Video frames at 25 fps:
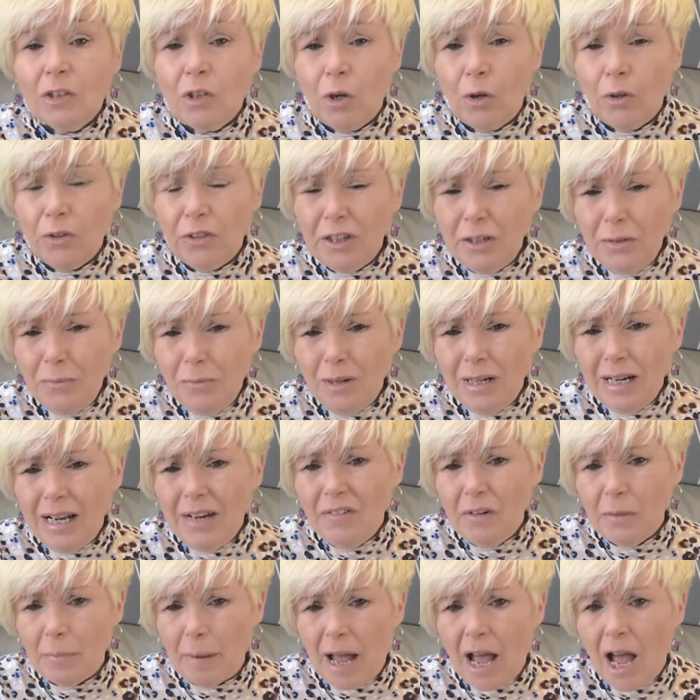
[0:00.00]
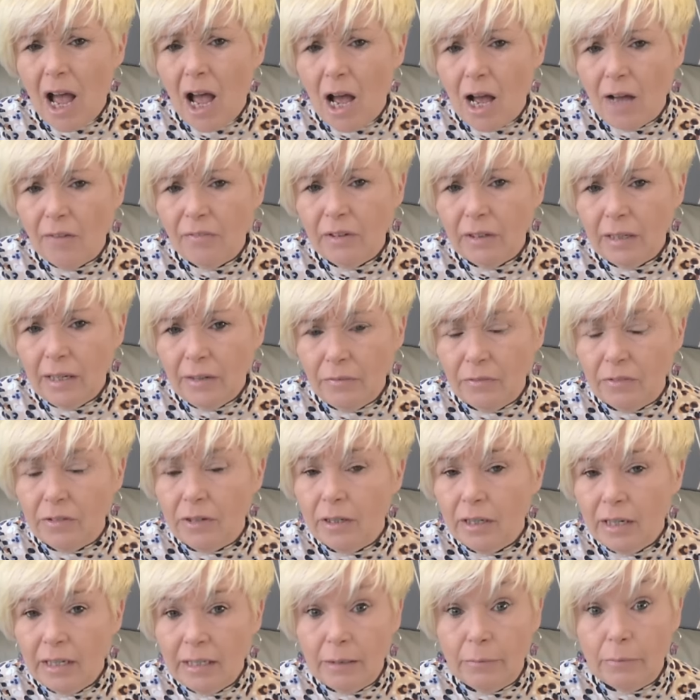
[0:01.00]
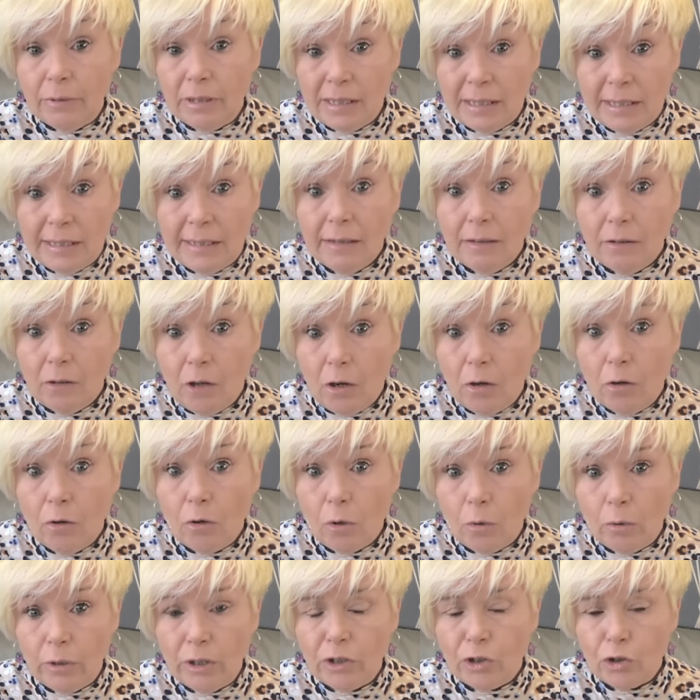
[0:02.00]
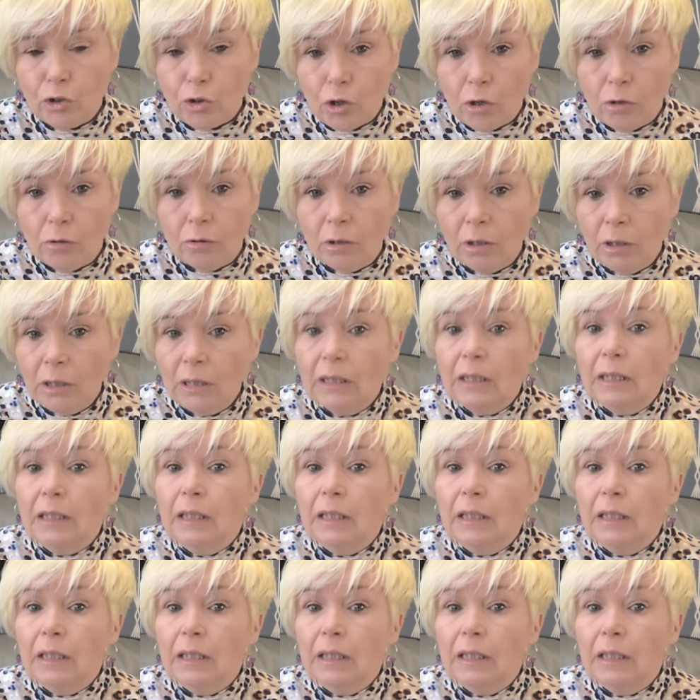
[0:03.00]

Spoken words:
So I think we left about 11:30 and it was still all going strong.